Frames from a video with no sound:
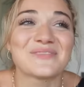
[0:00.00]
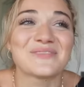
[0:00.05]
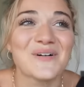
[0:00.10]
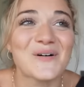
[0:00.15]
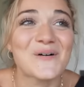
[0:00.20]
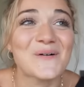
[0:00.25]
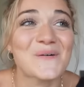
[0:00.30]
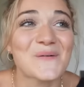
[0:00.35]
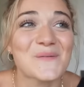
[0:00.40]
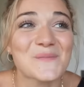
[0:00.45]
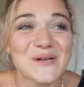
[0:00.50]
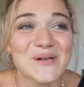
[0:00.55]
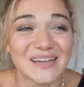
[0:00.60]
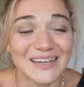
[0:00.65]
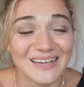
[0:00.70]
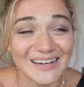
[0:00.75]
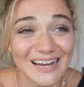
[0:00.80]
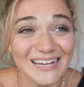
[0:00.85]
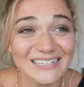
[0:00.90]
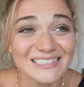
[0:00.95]
Oh my
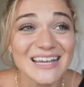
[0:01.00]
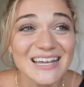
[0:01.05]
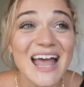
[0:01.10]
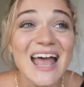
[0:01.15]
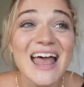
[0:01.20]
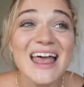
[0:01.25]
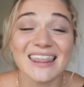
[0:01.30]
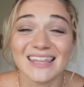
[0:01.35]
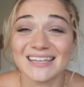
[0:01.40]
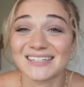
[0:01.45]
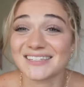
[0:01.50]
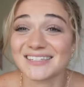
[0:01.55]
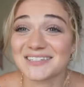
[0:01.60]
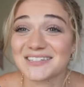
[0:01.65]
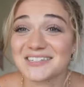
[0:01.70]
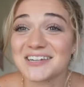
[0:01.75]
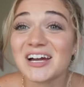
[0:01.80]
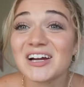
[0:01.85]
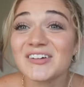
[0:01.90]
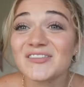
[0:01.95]
gosh, this
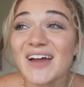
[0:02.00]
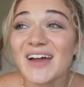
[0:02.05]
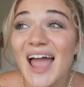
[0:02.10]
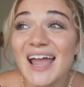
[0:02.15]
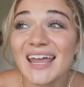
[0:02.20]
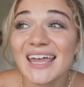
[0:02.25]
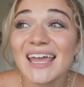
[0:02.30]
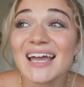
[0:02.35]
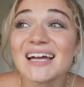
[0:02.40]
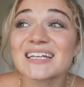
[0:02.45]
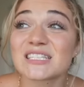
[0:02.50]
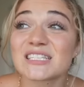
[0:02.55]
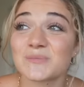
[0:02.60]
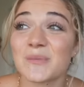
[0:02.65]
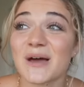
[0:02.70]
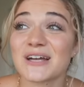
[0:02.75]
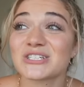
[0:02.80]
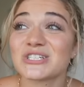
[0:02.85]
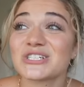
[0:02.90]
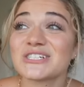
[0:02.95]
is nerve wracking,
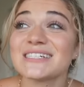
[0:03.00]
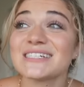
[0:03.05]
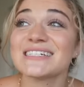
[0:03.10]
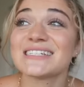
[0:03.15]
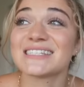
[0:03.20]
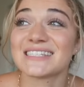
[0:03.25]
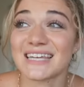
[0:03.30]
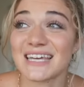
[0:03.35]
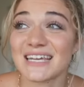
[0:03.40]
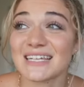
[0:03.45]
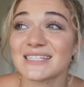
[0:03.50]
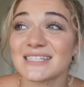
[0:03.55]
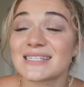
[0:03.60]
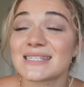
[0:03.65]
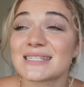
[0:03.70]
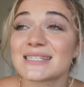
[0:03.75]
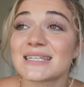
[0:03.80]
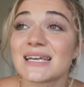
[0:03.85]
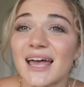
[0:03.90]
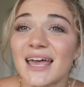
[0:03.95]
especially
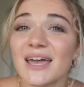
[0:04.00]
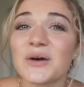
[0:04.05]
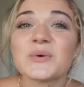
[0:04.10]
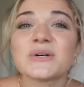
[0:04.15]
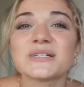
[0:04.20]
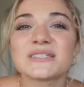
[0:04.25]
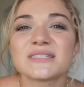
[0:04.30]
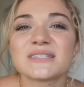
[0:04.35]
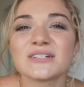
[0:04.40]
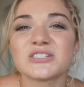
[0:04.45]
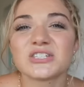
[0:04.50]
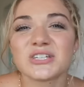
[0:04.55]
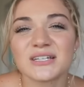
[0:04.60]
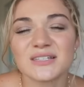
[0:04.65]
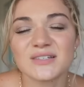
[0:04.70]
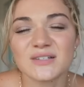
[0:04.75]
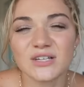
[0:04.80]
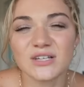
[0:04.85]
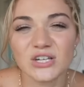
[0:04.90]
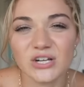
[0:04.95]
since it was such an
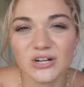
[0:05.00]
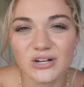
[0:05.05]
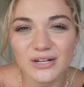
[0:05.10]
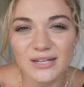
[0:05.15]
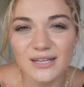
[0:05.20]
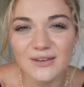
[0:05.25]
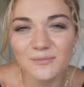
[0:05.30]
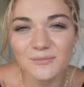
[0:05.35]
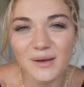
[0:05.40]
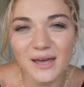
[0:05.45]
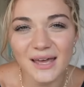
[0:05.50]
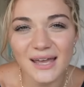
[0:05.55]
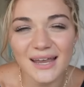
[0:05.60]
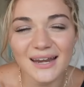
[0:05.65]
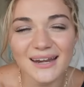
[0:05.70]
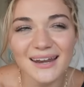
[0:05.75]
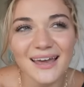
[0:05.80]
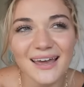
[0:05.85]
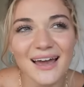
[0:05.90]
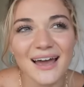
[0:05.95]
insecurity of
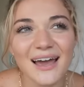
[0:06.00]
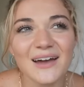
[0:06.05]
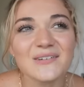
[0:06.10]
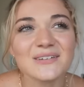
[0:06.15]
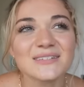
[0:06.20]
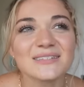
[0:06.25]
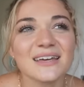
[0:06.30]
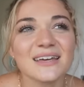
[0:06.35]
mine. I was